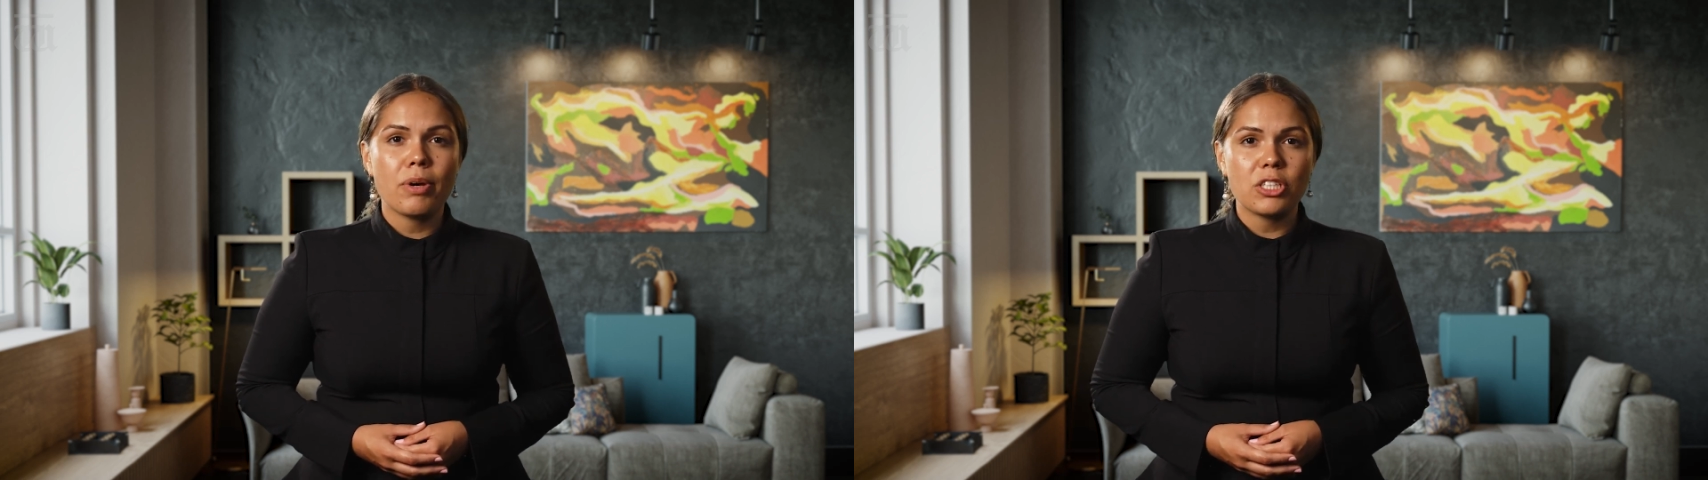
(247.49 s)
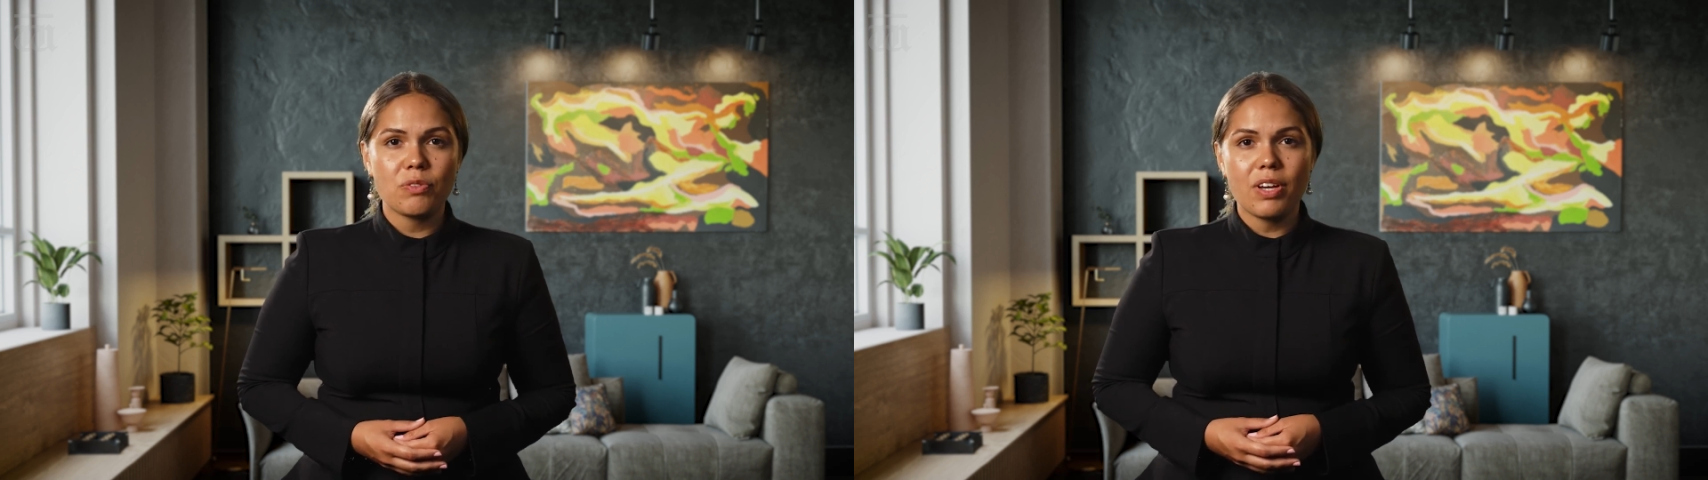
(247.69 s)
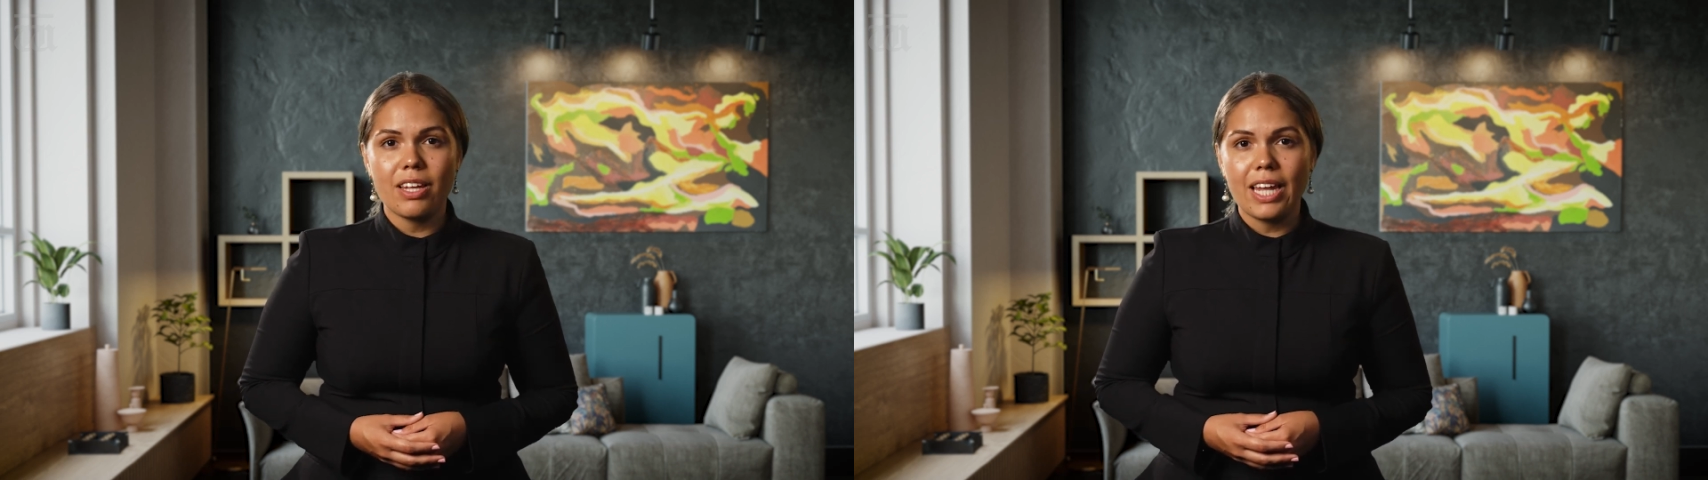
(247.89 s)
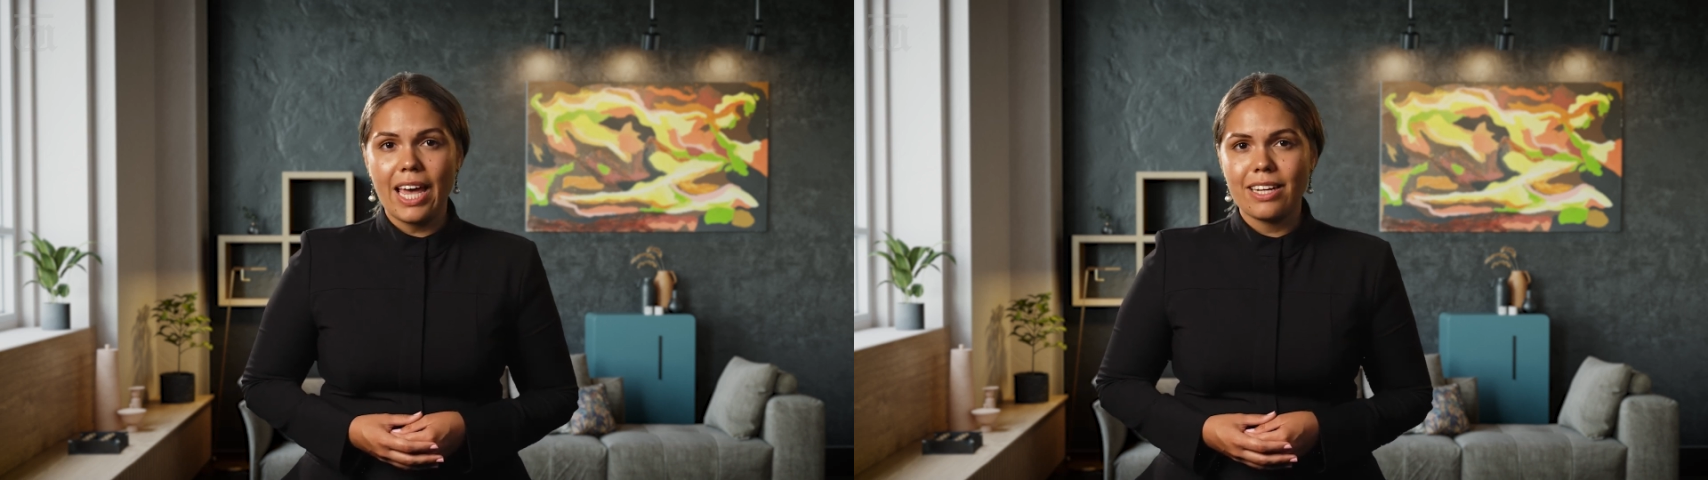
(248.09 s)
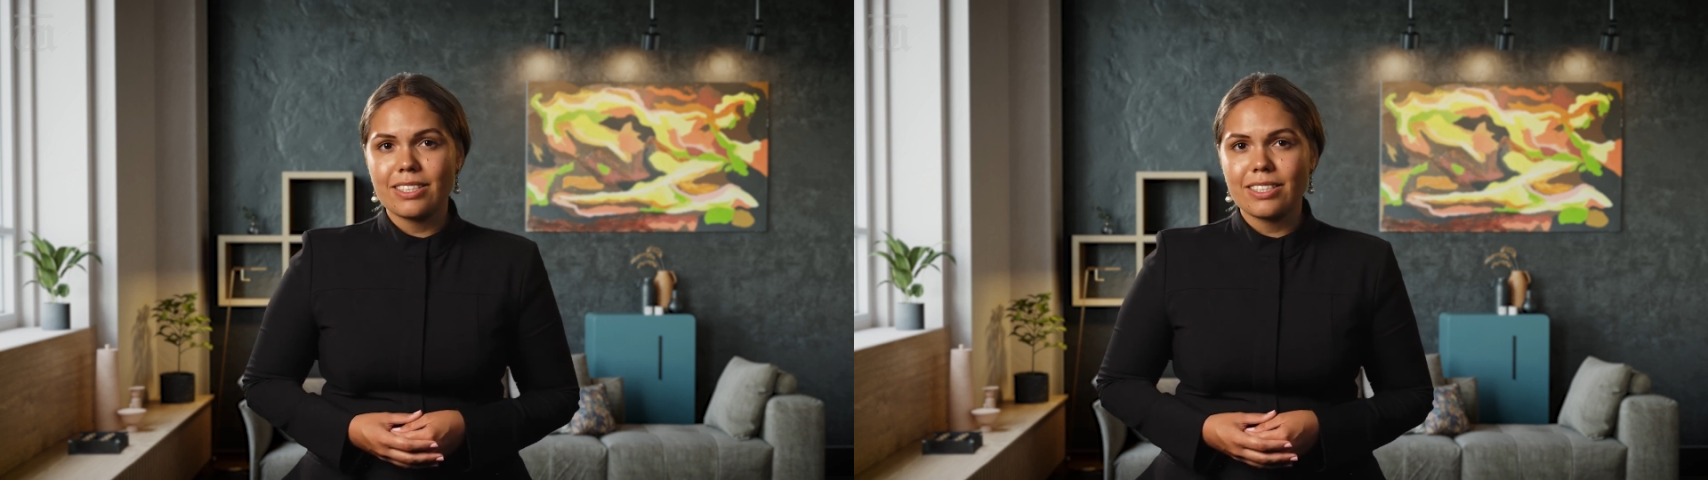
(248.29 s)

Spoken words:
much of our land